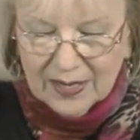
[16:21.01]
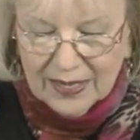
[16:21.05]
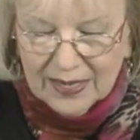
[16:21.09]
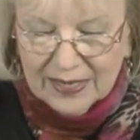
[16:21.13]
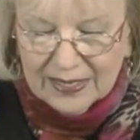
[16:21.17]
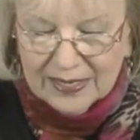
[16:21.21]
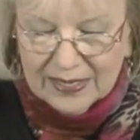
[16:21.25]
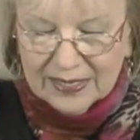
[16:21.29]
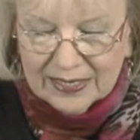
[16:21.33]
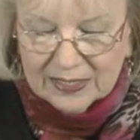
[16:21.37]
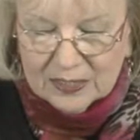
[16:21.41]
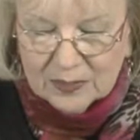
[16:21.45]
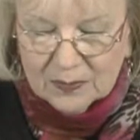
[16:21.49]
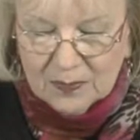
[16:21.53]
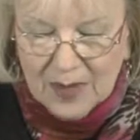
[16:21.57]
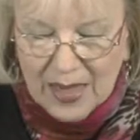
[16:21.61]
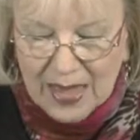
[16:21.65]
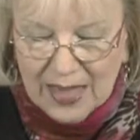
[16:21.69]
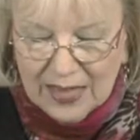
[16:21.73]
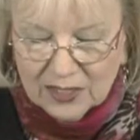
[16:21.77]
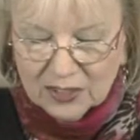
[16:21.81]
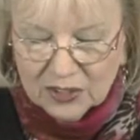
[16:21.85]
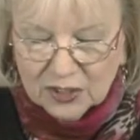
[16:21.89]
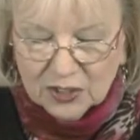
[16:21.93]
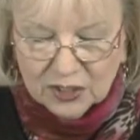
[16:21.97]
in his
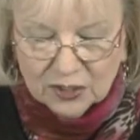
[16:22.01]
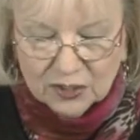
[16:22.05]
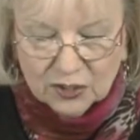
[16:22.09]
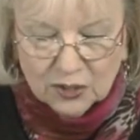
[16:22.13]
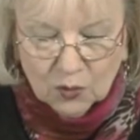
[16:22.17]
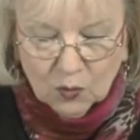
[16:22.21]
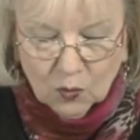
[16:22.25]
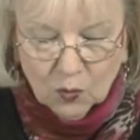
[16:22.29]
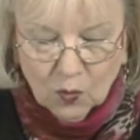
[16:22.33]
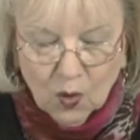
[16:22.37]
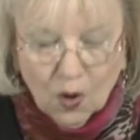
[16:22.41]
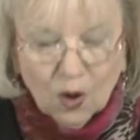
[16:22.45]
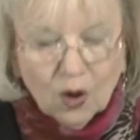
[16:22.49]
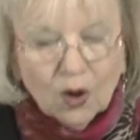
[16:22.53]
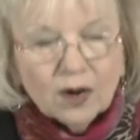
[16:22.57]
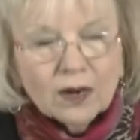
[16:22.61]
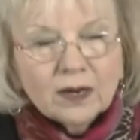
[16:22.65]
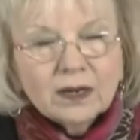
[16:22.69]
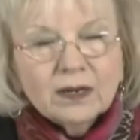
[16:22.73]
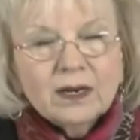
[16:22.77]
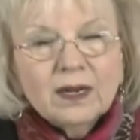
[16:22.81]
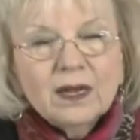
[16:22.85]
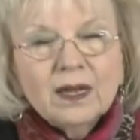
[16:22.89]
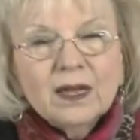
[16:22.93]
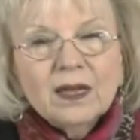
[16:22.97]
passion to
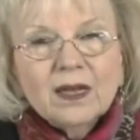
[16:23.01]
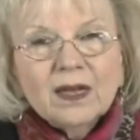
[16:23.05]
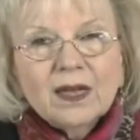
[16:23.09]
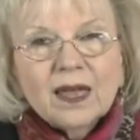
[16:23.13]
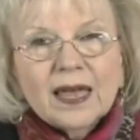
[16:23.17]
warn